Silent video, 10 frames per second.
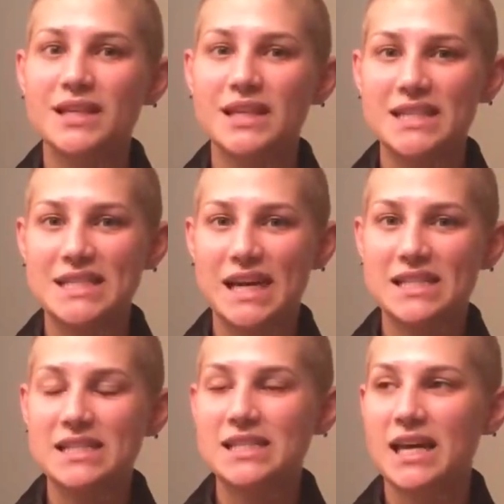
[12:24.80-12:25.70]

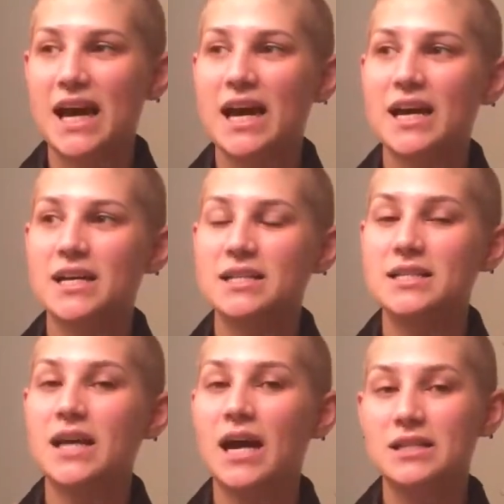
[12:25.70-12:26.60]
intense, and
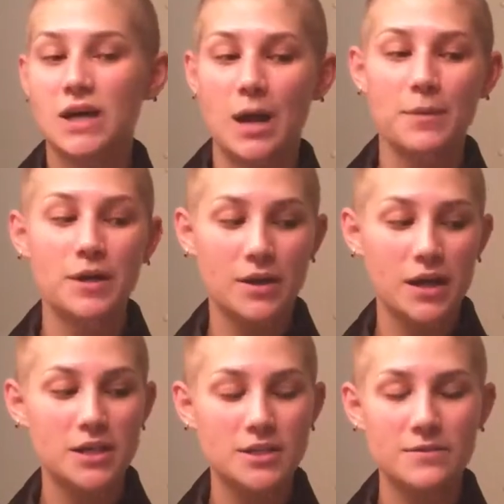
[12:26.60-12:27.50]
so I'm going to go
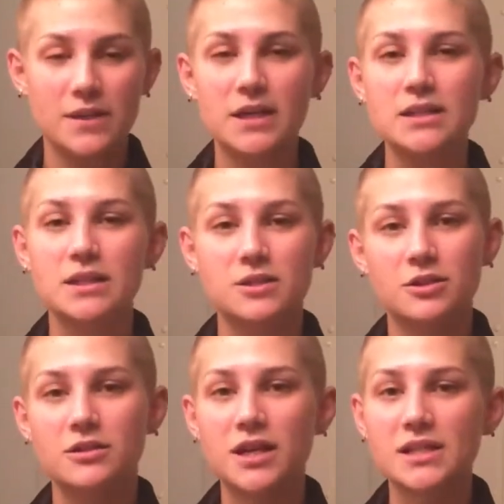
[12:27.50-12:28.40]
ahead and do this and show
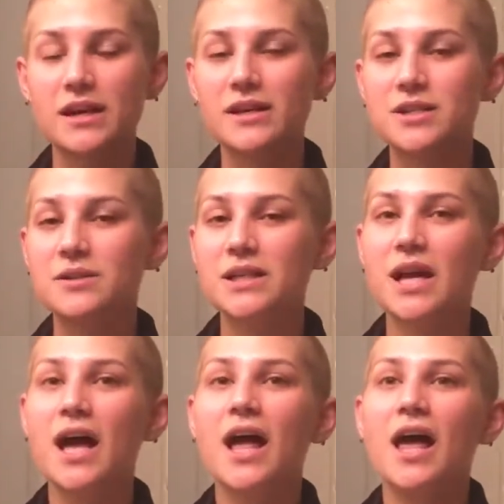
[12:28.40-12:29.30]
you guys how I do it,
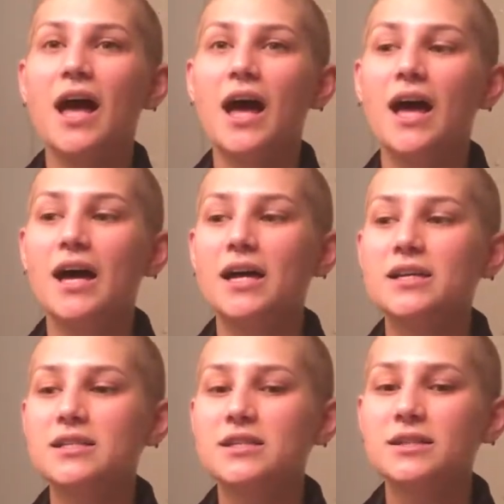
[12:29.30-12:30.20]

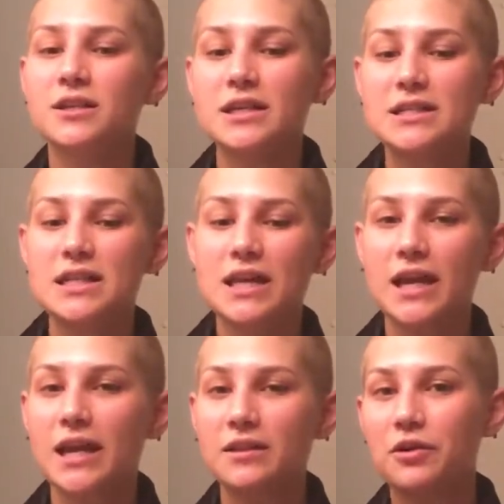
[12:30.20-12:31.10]
and you're going to see that I
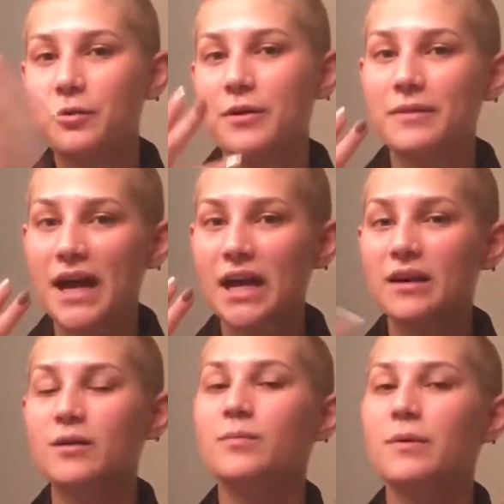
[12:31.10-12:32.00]
get a little bit red,
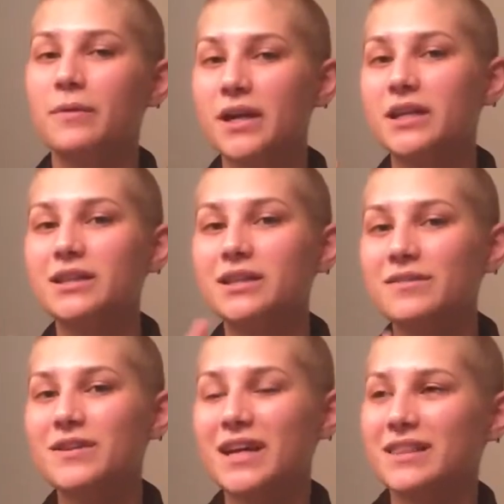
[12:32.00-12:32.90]
but we're going to
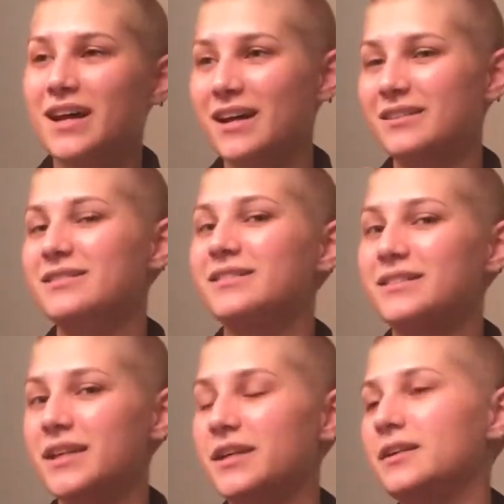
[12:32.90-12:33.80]
alleviate that
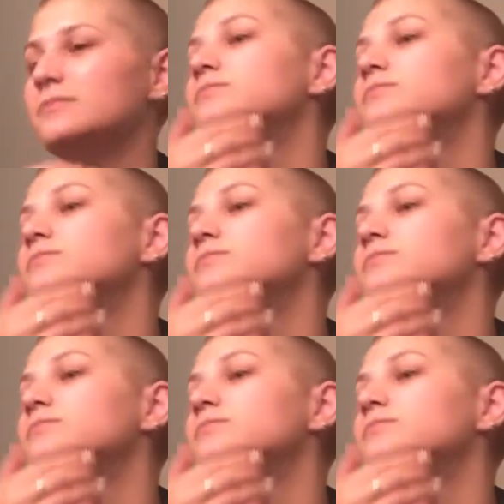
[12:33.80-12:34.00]
later.